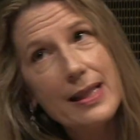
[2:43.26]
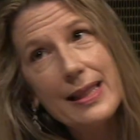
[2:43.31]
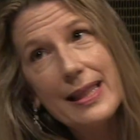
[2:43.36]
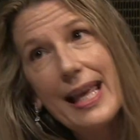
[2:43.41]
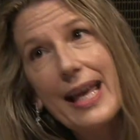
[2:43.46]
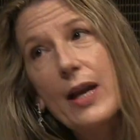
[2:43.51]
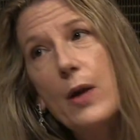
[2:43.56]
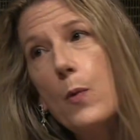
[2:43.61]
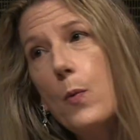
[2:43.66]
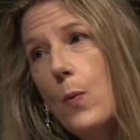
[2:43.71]

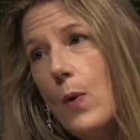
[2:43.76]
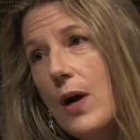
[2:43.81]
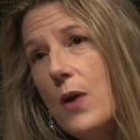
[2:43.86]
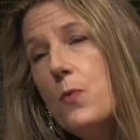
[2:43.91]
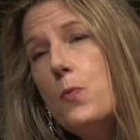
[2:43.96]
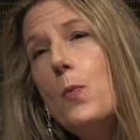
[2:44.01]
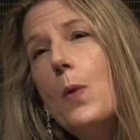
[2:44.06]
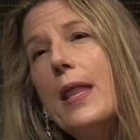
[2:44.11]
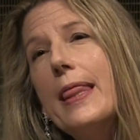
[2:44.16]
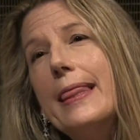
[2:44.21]
like
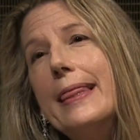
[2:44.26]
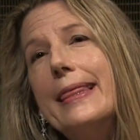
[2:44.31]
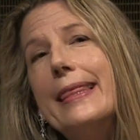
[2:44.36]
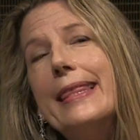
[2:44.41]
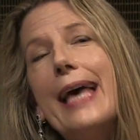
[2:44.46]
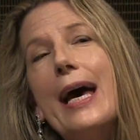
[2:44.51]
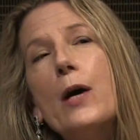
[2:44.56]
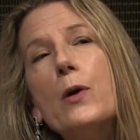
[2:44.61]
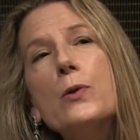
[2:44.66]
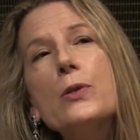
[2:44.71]
one one
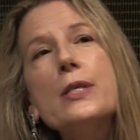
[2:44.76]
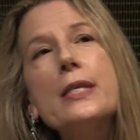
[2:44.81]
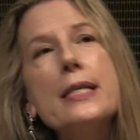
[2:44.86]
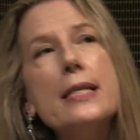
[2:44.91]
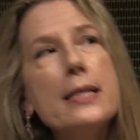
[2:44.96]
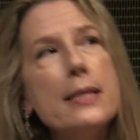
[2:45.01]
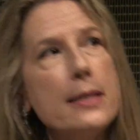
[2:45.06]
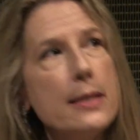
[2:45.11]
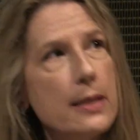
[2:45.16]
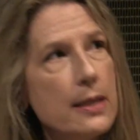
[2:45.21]

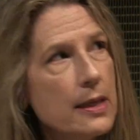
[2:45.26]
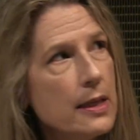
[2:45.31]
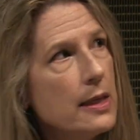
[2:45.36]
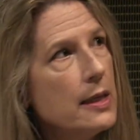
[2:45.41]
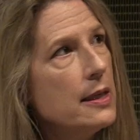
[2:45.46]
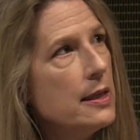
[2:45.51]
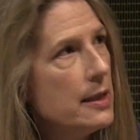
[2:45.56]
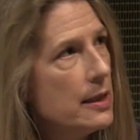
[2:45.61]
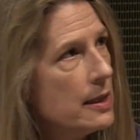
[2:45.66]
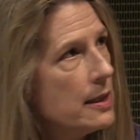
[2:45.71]
thousandth
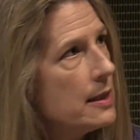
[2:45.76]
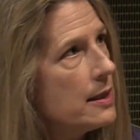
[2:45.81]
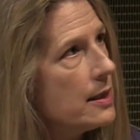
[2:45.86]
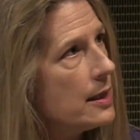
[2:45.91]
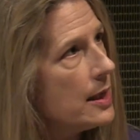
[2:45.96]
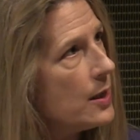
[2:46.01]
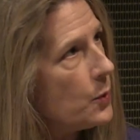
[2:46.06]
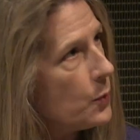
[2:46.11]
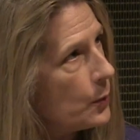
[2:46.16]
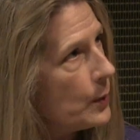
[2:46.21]

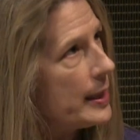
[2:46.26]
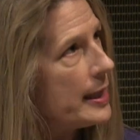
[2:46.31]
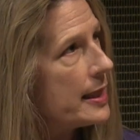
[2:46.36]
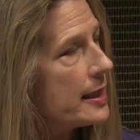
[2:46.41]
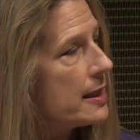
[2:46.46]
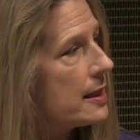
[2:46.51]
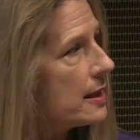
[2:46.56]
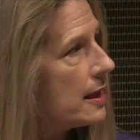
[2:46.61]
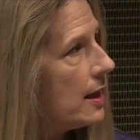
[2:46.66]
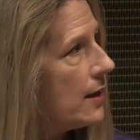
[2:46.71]
the
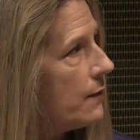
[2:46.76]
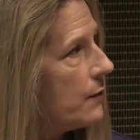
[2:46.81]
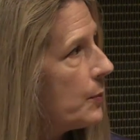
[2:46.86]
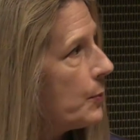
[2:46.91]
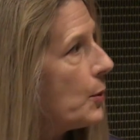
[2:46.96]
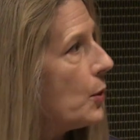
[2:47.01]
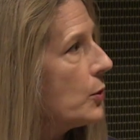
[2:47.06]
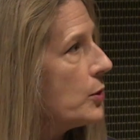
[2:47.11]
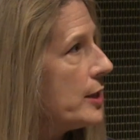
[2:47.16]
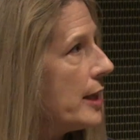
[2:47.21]
width of a
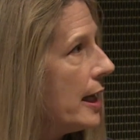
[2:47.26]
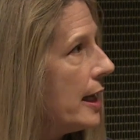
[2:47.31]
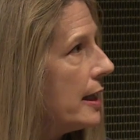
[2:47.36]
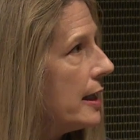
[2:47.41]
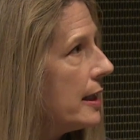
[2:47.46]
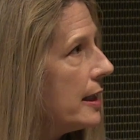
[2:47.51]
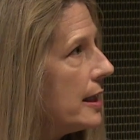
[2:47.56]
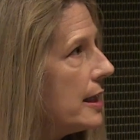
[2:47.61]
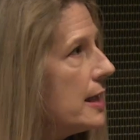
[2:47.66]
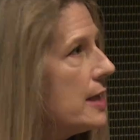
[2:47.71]

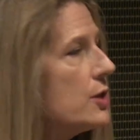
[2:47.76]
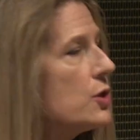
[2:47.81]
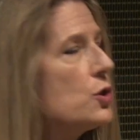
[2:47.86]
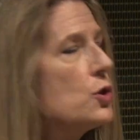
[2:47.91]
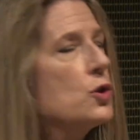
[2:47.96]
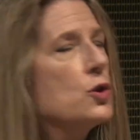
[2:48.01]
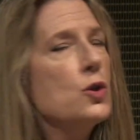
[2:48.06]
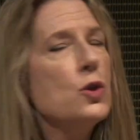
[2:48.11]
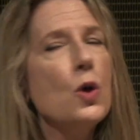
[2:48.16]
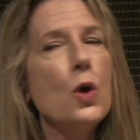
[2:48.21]
proton. It's
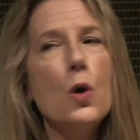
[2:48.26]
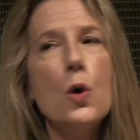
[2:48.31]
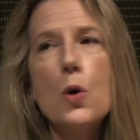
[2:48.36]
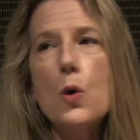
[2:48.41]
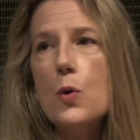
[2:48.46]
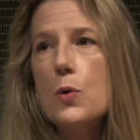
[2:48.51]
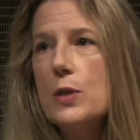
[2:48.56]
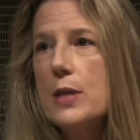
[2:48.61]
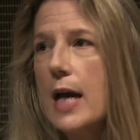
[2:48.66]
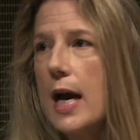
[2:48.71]

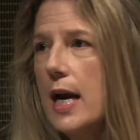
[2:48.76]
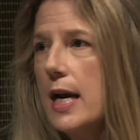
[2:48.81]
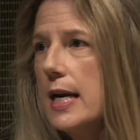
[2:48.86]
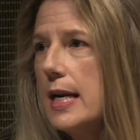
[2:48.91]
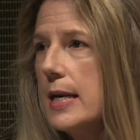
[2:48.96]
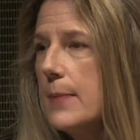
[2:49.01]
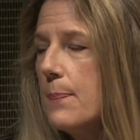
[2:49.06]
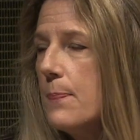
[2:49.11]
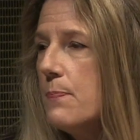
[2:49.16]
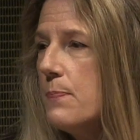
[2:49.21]
so
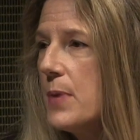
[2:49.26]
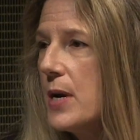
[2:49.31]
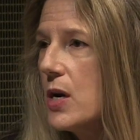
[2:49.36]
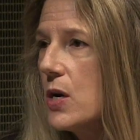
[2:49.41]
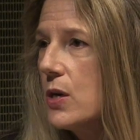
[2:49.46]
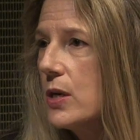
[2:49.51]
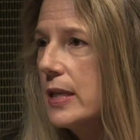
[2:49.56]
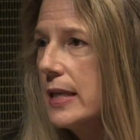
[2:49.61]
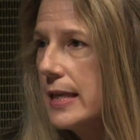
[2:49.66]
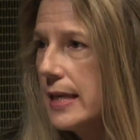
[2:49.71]
tiny,
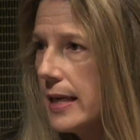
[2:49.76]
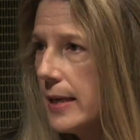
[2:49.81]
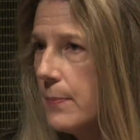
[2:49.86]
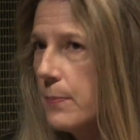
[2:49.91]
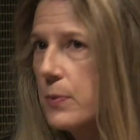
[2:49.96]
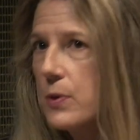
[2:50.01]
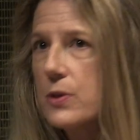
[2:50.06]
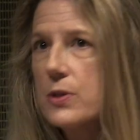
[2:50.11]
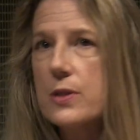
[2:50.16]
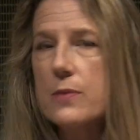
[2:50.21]
barely
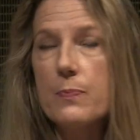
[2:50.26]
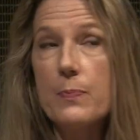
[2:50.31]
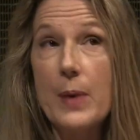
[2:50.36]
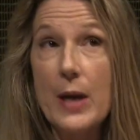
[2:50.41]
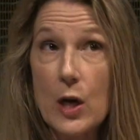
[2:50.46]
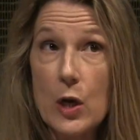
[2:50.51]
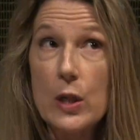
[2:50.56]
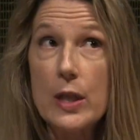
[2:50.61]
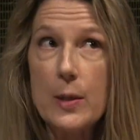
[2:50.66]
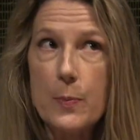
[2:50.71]
imper-
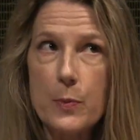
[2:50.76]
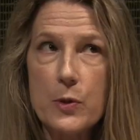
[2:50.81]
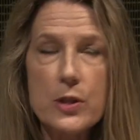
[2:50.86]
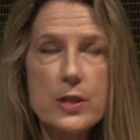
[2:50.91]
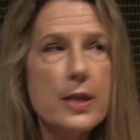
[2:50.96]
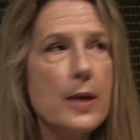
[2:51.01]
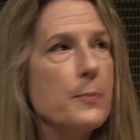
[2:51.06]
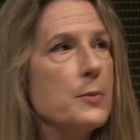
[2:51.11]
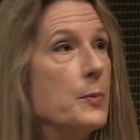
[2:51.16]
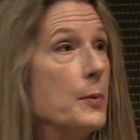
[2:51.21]
barely
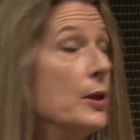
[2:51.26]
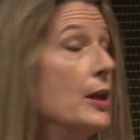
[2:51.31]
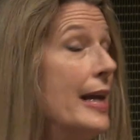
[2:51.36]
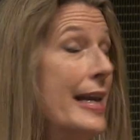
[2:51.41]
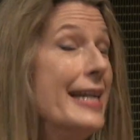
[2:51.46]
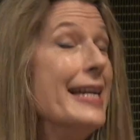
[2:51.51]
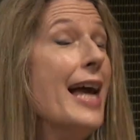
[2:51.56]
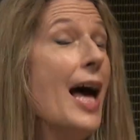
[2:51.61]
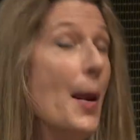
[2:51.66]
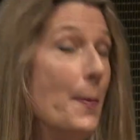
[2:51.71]
perceptible,
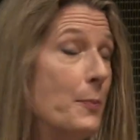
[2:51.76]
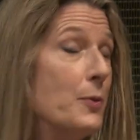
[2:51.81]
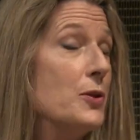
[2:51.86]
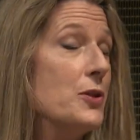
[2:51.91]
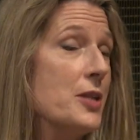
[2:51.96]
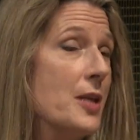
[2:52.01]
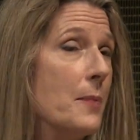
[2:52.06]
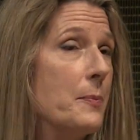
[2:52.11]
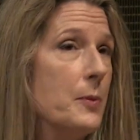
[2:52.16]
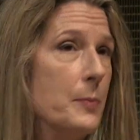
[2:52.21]
not
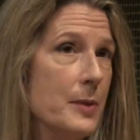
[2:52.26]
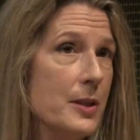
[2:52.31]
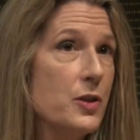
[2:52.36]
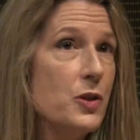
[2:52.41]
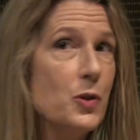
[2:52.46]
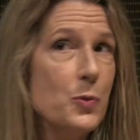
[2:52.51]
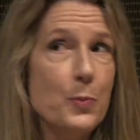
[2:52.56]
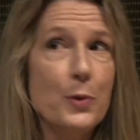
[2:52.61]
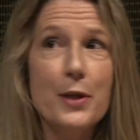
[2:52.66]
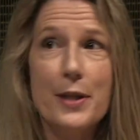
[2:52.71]
perceptible.
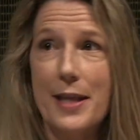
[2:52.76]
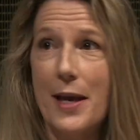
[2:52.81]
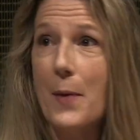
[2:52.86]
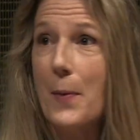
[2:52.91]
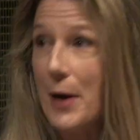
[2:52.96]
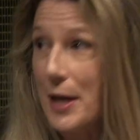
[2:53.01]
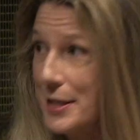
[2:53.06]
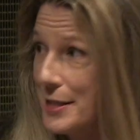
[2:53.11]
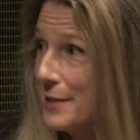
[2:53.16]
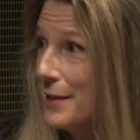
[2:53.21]
Let's just put it that
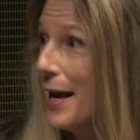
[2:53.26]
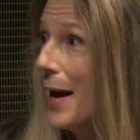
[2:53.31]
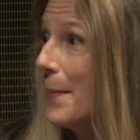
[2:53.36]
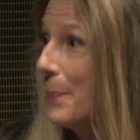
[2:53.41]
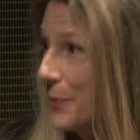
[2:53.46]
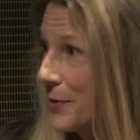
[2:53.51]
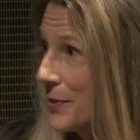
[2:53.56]
way. It's not